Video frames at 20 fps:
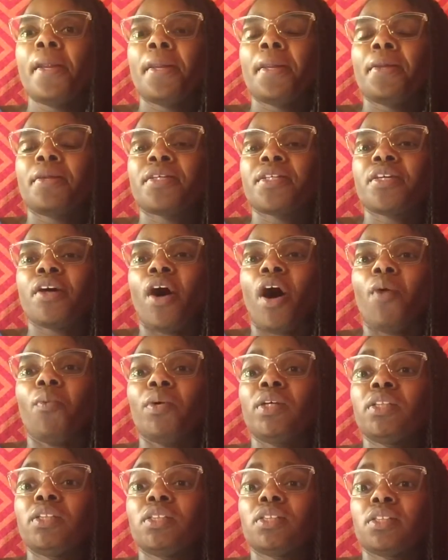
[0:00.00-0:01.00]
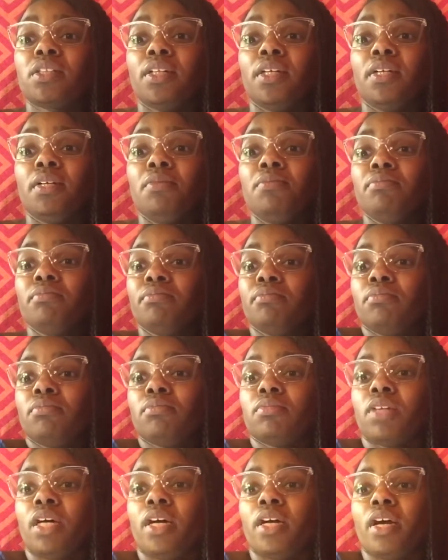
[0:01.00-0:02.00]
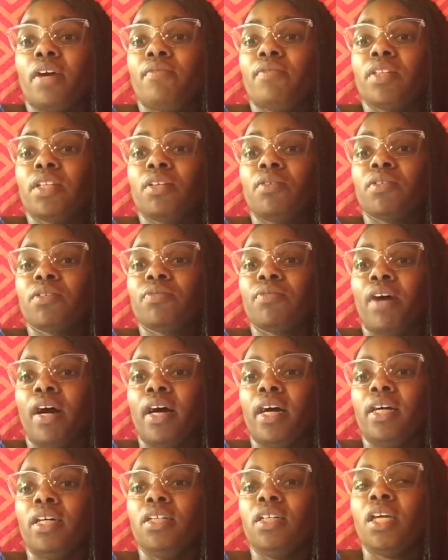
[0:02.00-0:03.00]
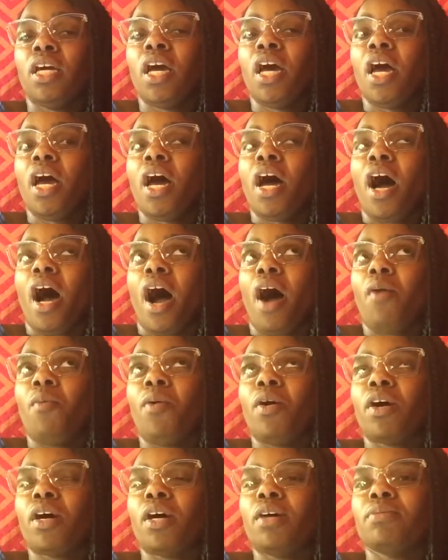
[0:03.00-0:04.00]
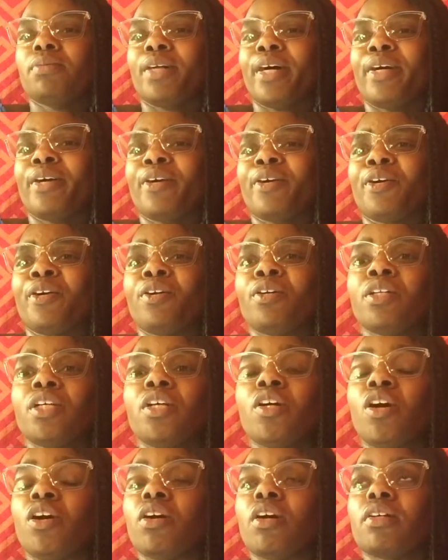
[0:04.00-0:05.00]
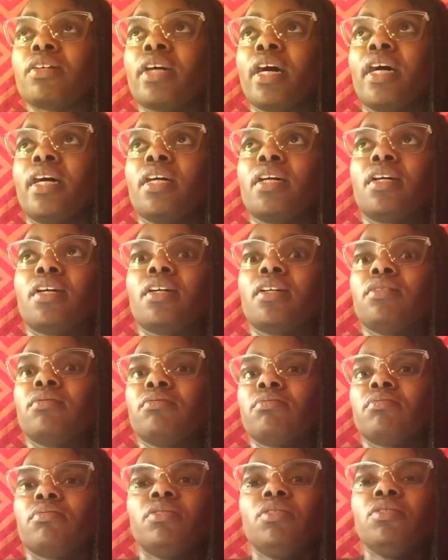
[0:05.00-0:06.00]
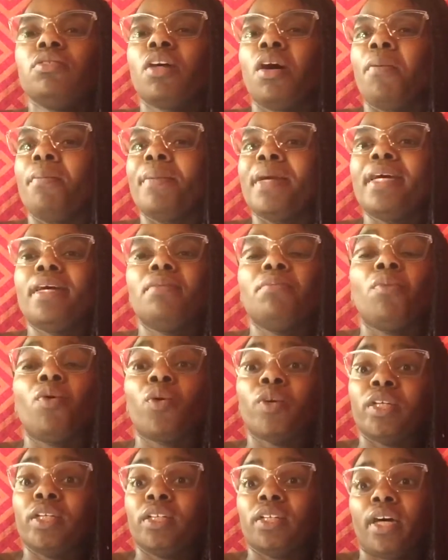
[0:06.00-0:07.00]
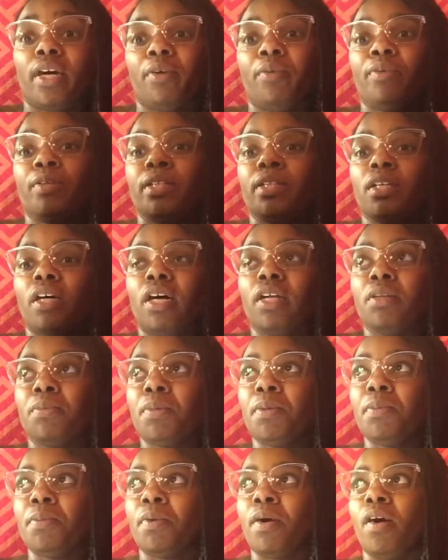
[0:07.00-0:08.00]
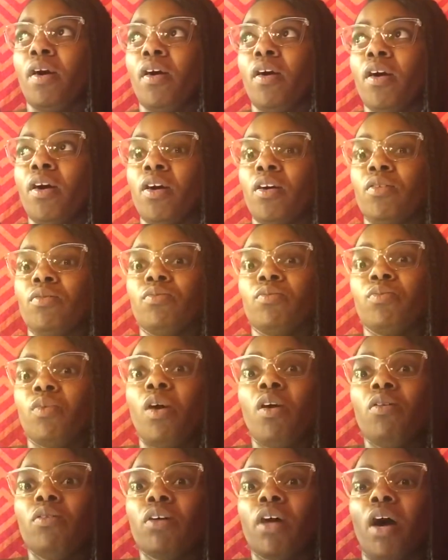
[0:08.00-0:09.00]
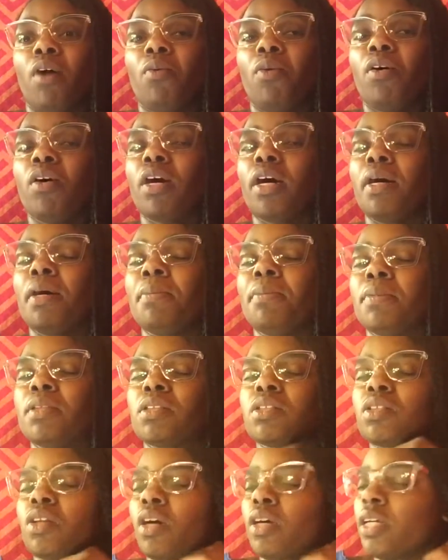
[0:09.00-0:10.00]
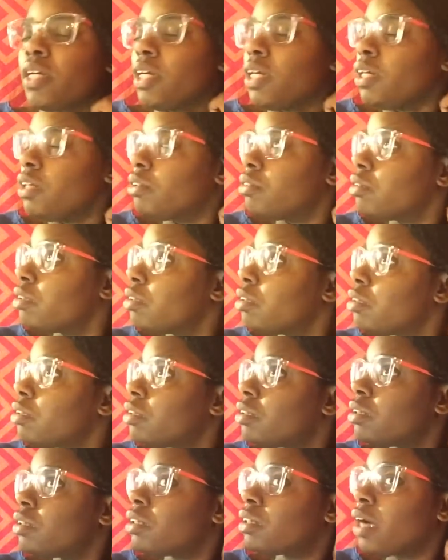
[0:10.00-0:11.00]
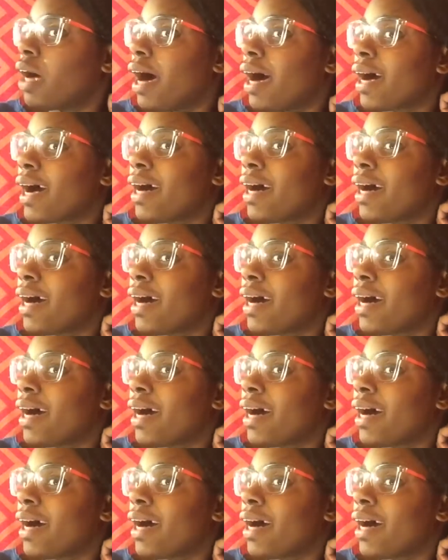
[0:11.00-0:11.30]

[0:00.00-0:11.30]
So I went to sleep. Like, everything was fine. I woke up, like, early, like, mid-morning, like, when other people aren't woke. I woke up and started, I